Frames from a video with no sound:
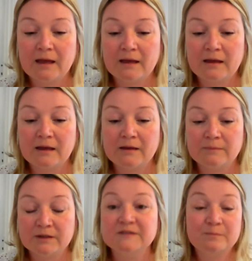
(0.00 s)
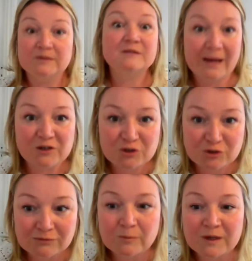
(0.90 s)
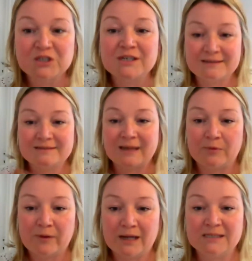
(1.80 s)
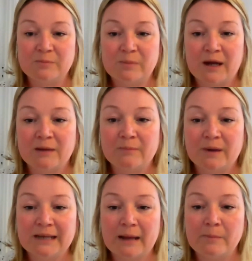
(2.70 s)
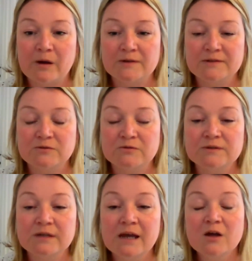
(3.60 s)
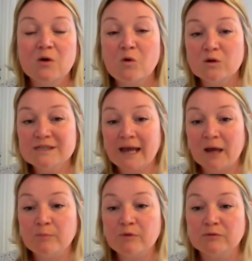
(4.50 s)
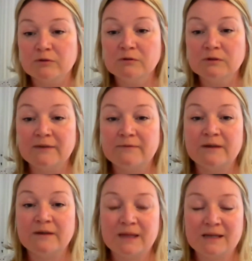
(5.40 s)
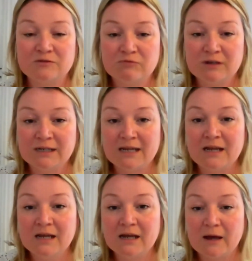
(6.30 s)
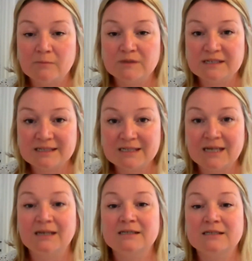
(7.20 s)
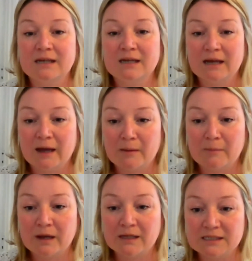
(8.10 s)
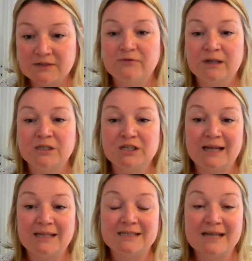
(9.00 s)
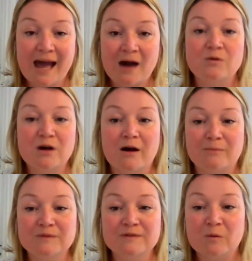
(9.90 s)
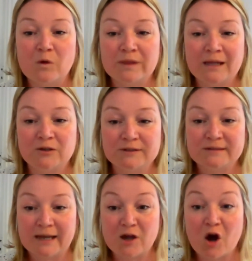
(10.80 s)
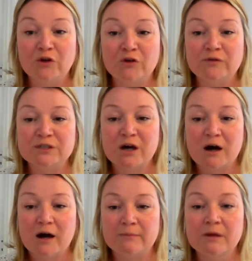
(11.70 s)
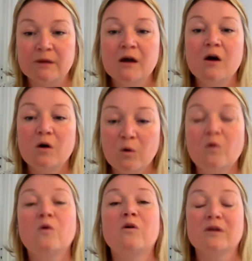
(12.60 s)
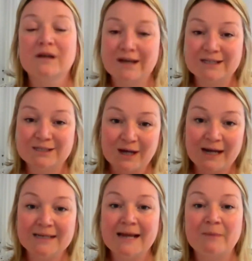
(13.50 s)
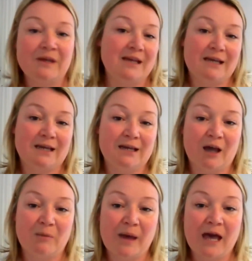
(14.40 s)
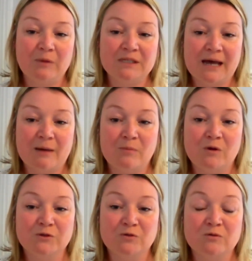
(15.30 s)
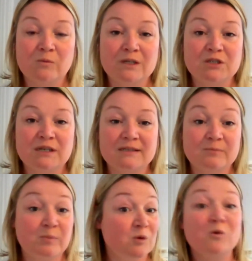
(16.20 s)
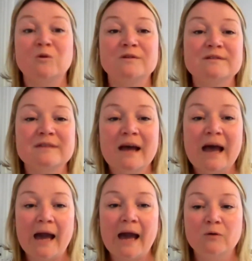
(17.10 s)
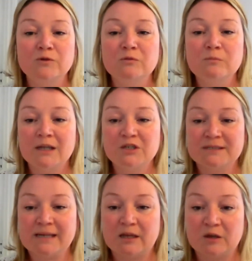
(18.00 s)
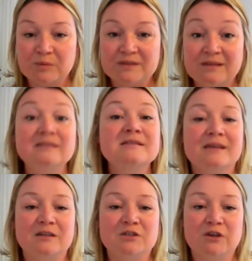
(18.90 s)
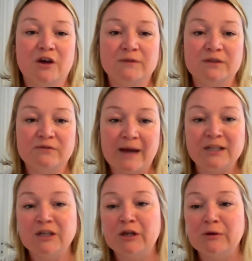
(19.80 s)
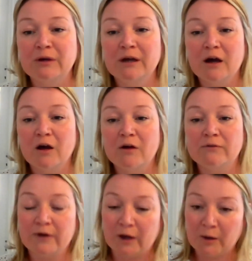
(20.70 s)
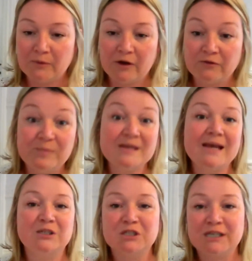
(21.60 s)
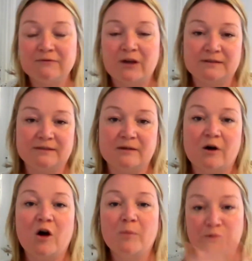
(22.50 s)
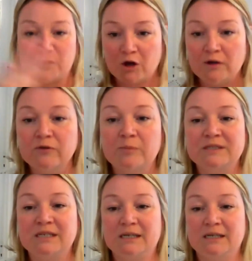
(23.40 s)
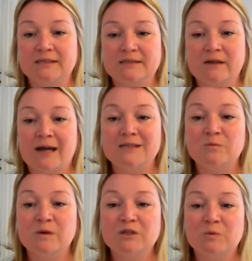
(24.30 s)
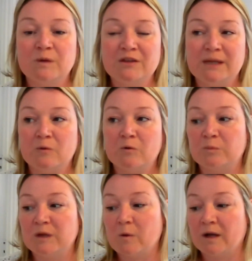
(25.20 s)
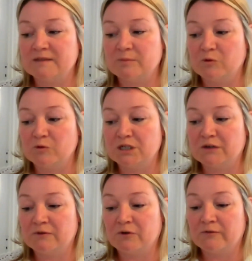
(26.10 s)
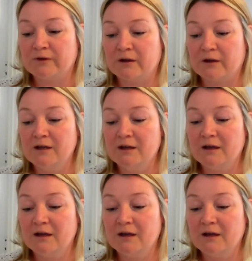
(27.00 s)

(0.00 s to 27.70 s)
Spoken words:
a spatial, which is separated by the land parcels, or temporal, if there's really distinct and differentiated outcomes and what that looks like over time, or a dynamic habitat model, which explores how you might just take a percentage of the value of BNG versus carbon over a particular site, which we think would be quite supportive of a